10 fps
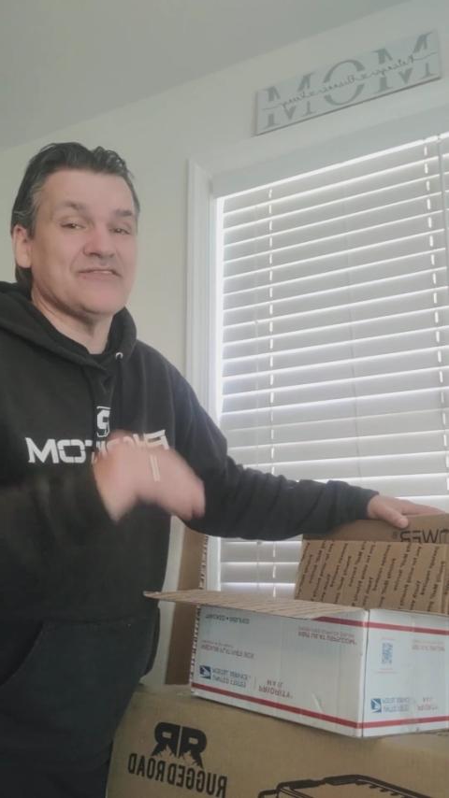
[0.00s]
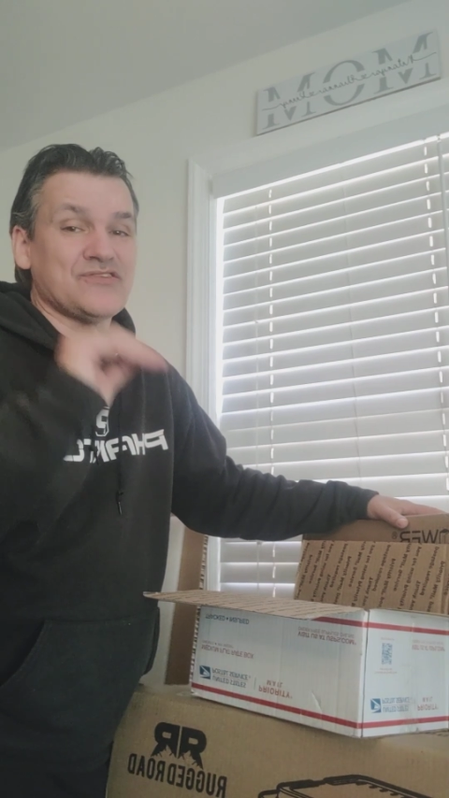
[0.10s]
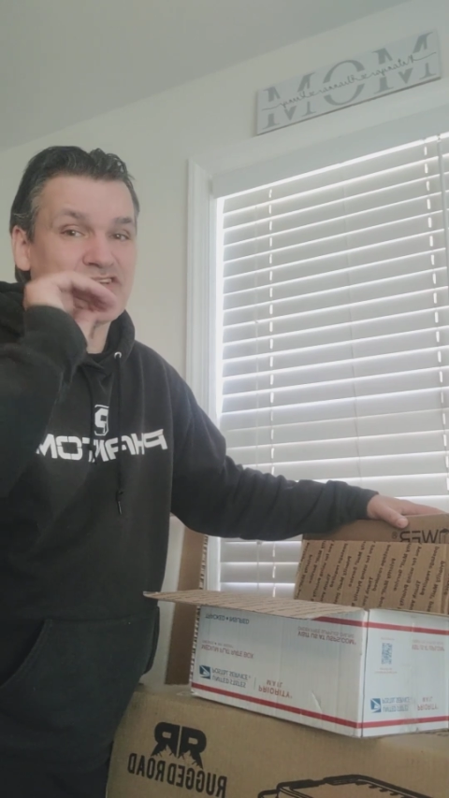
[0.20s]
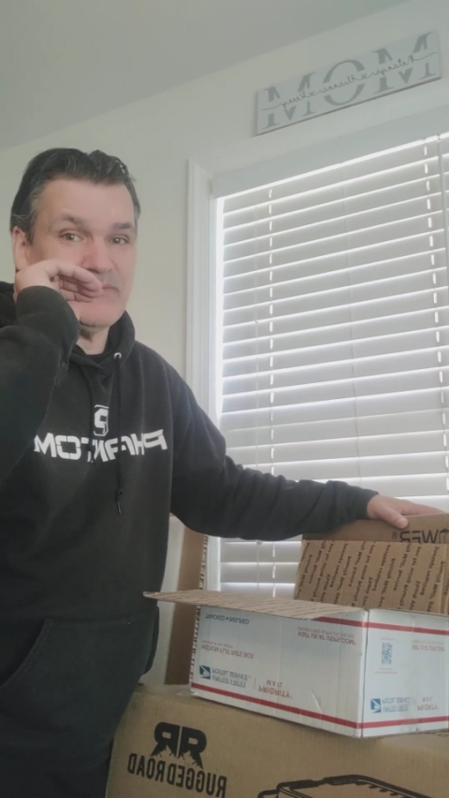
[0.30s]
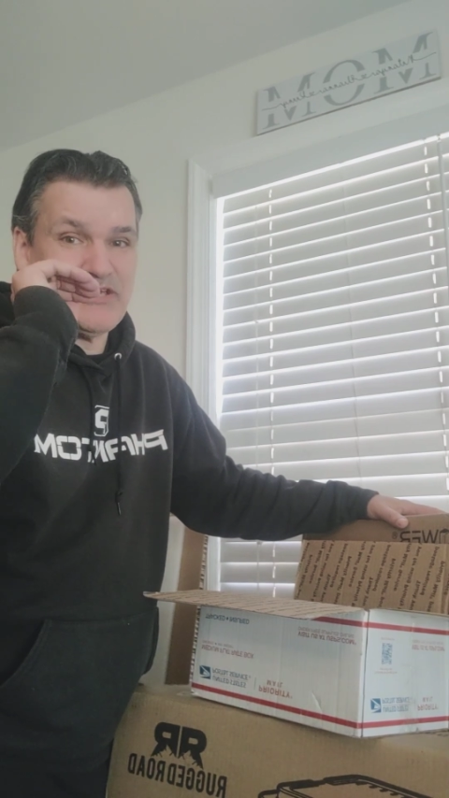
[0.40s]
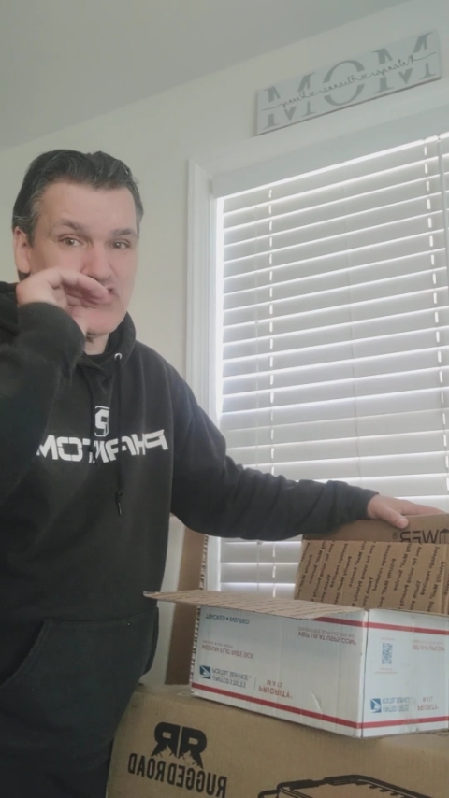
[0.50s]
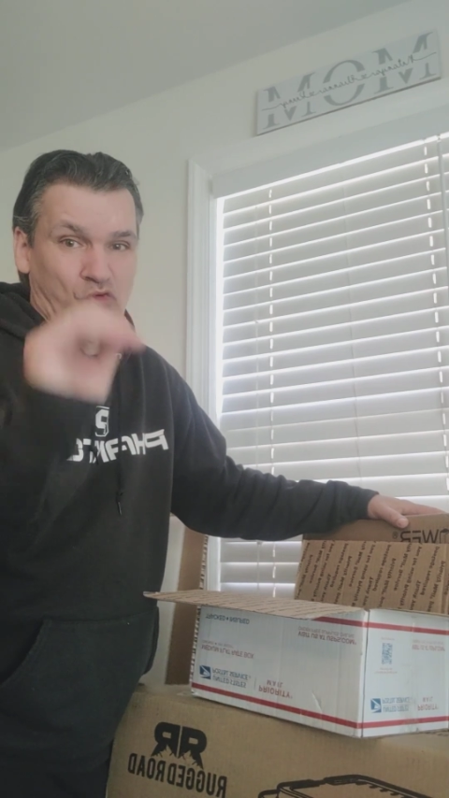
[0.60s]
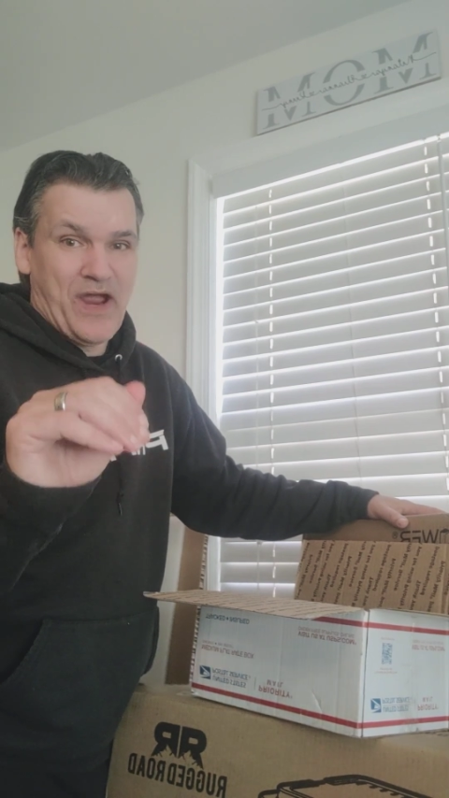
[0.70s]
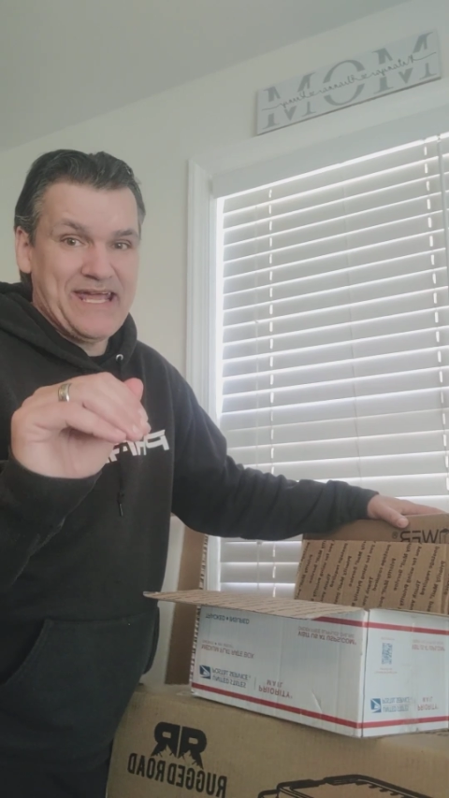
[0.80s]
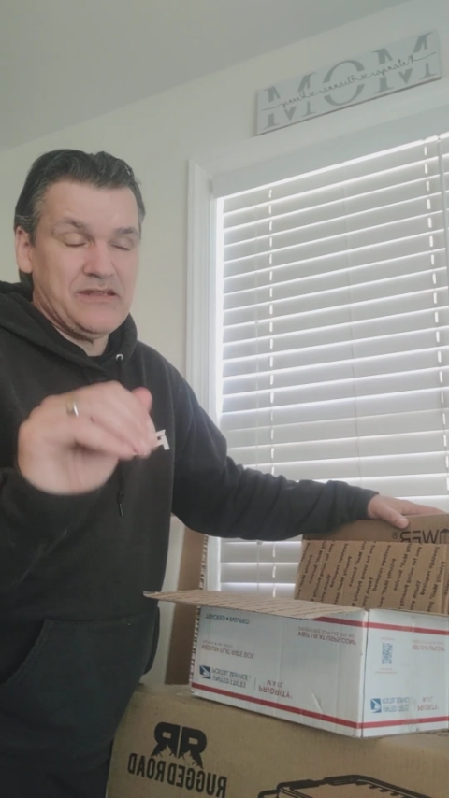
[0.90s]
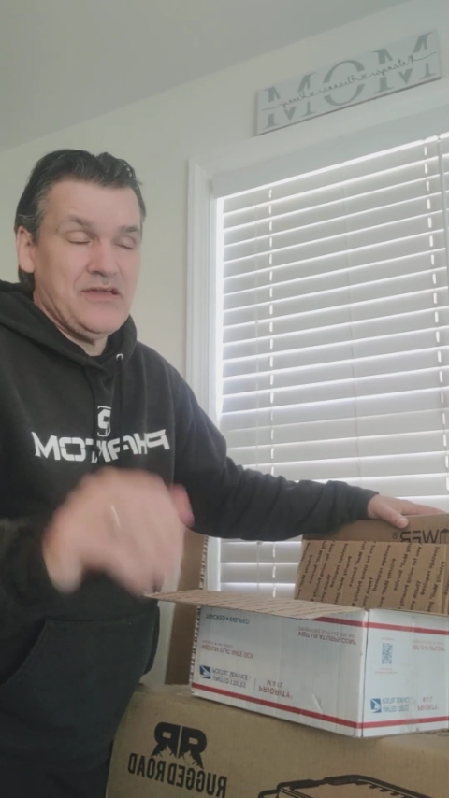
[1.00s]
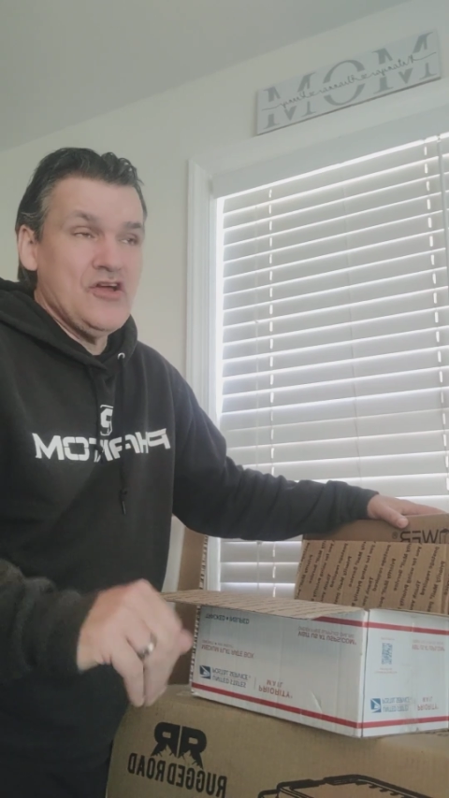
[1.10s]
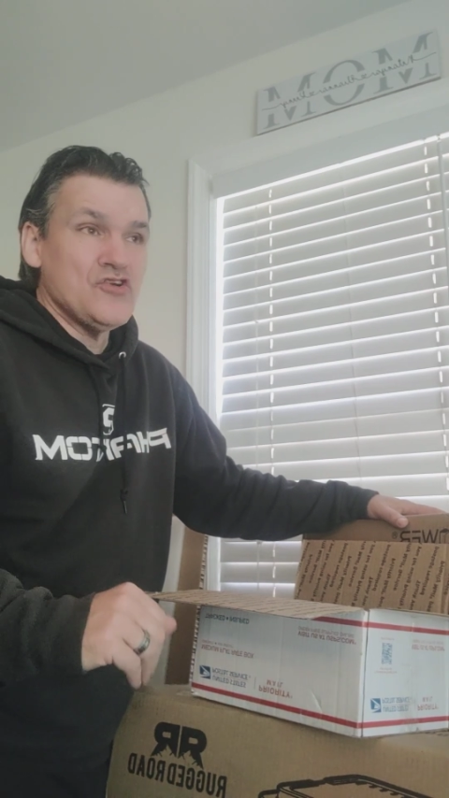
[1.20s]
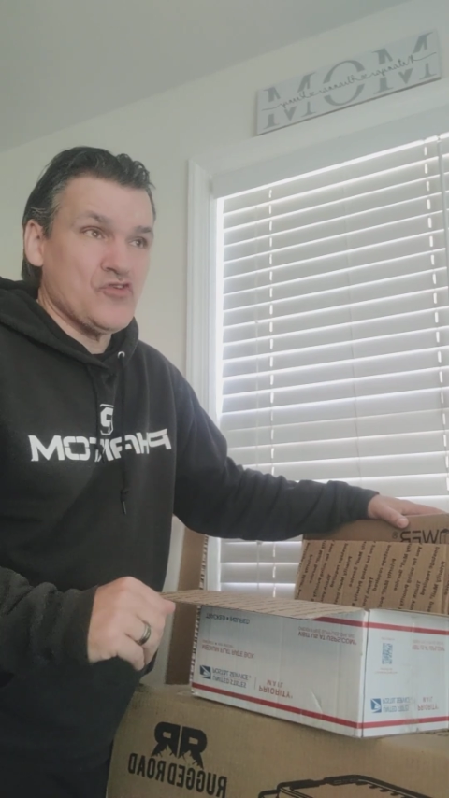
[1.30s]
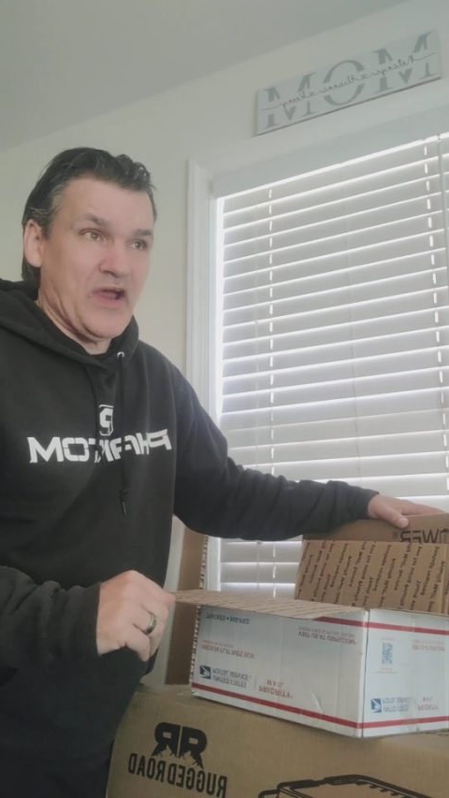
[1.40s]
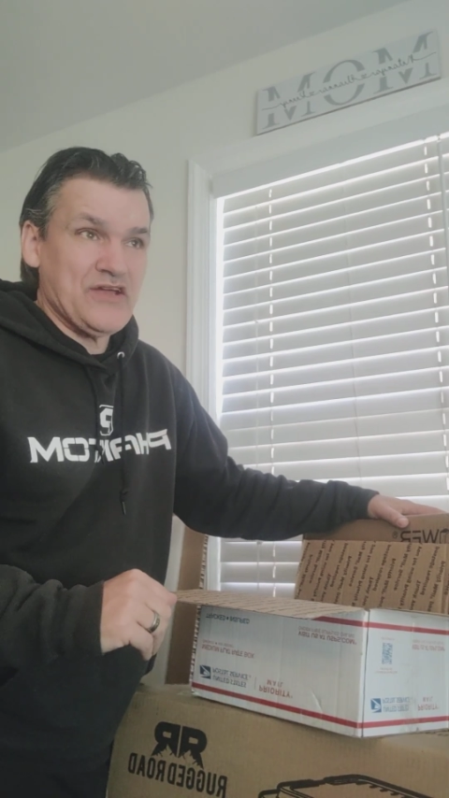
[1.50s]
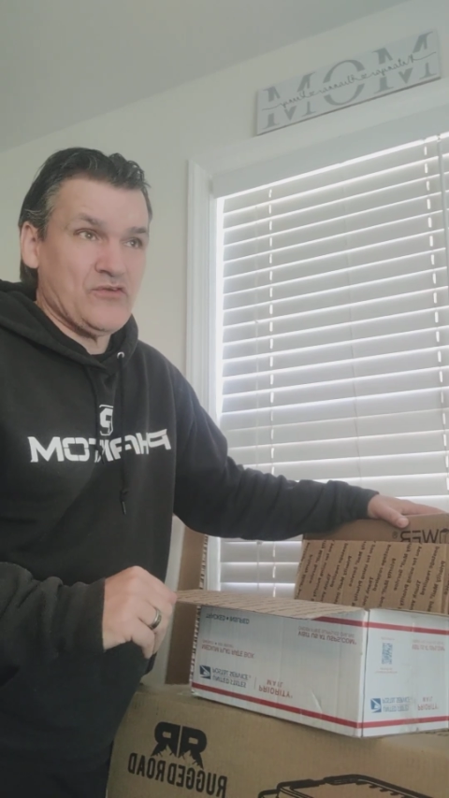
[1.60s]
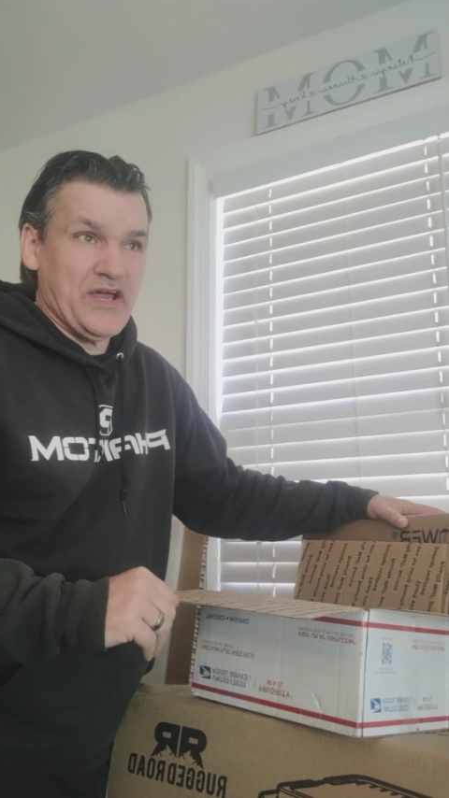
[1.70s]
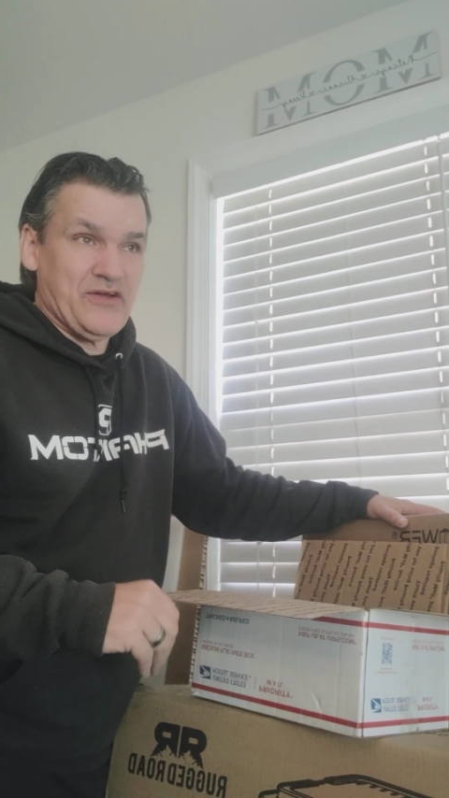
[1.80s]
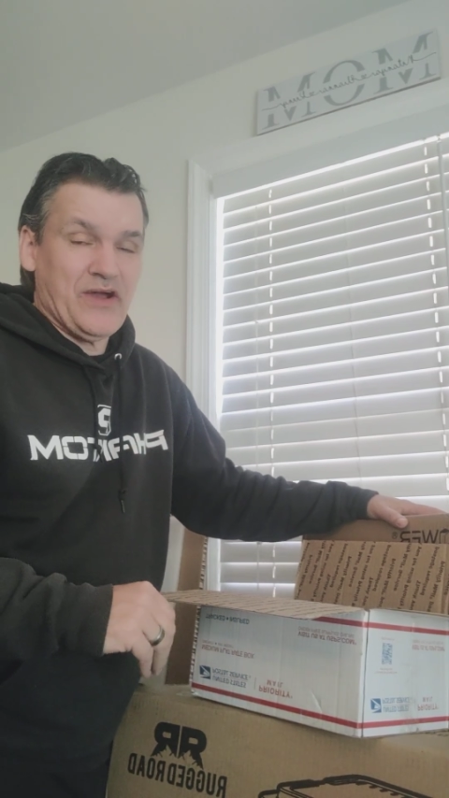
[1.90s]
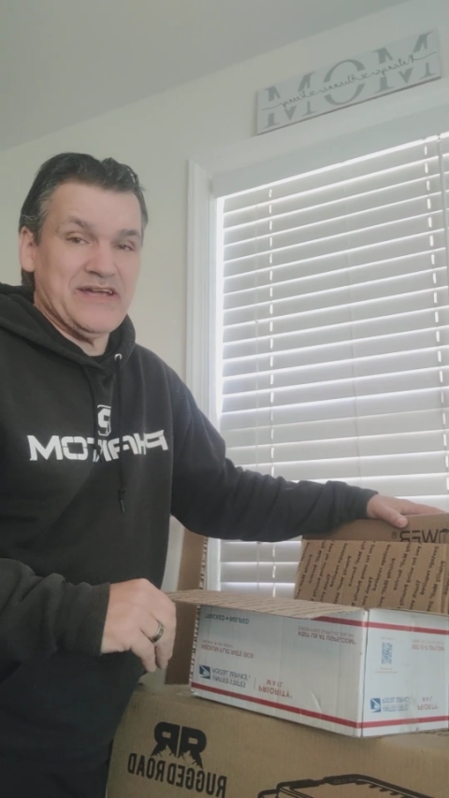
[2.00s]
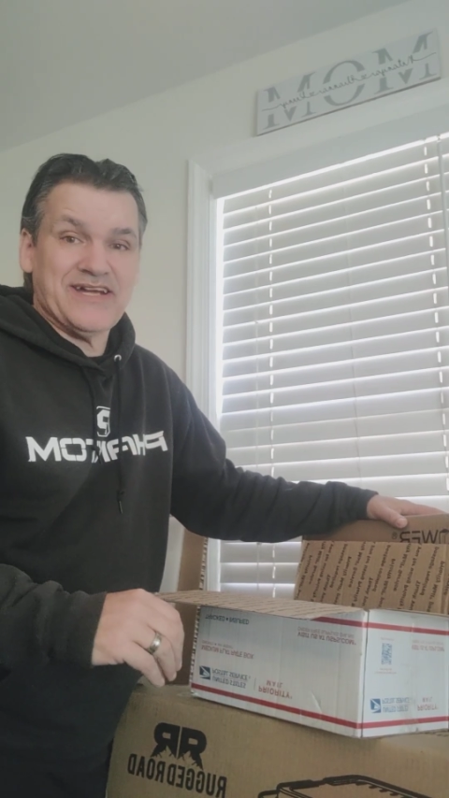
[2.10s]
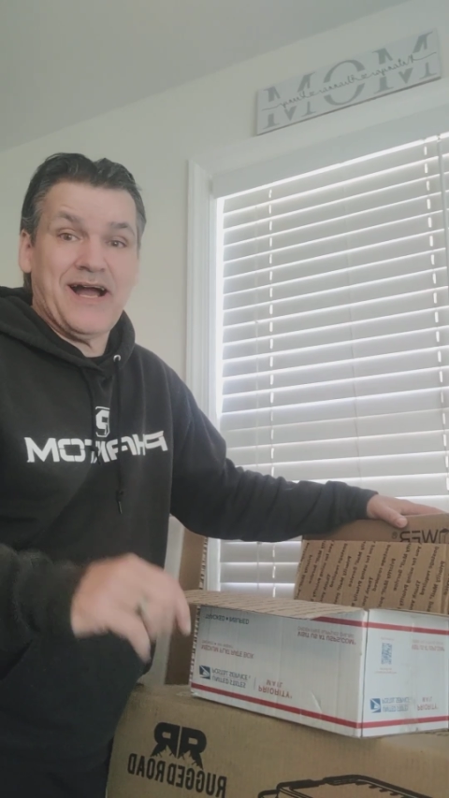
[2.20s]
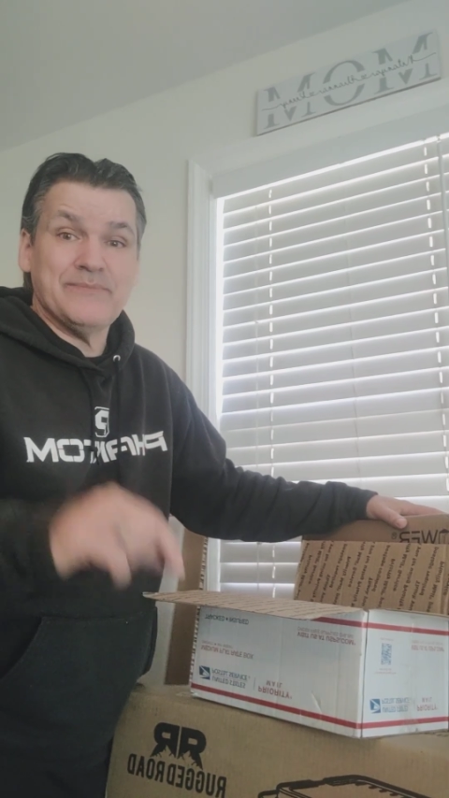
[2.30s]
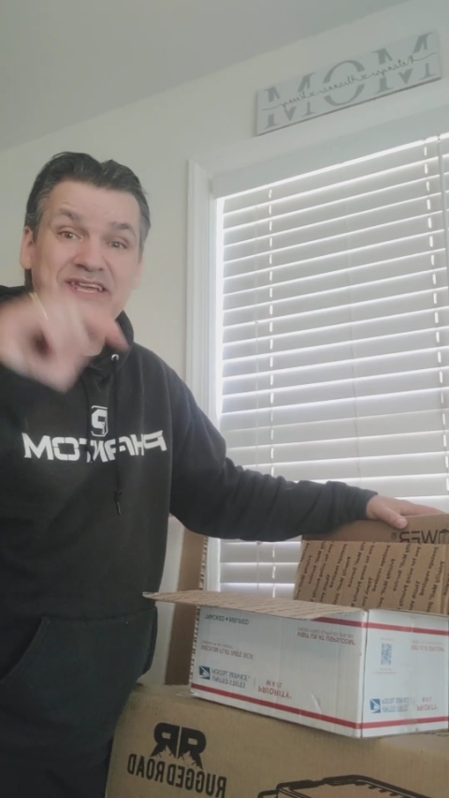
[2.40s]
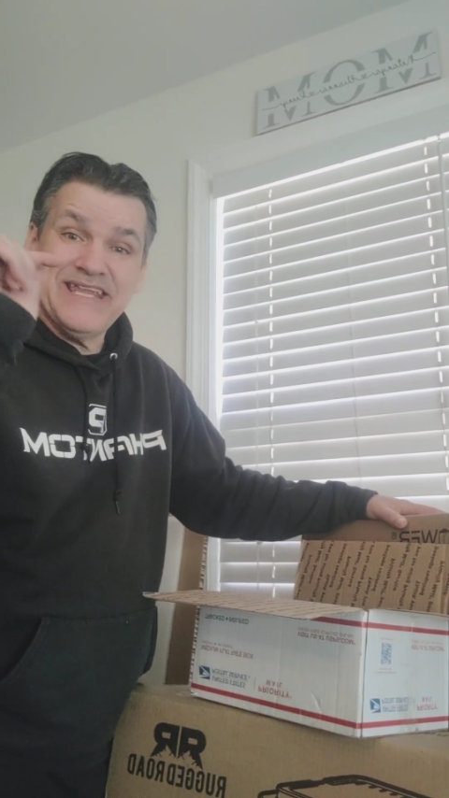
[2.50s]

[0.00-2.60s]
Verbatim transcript: So it's going to be great, great, great, great times.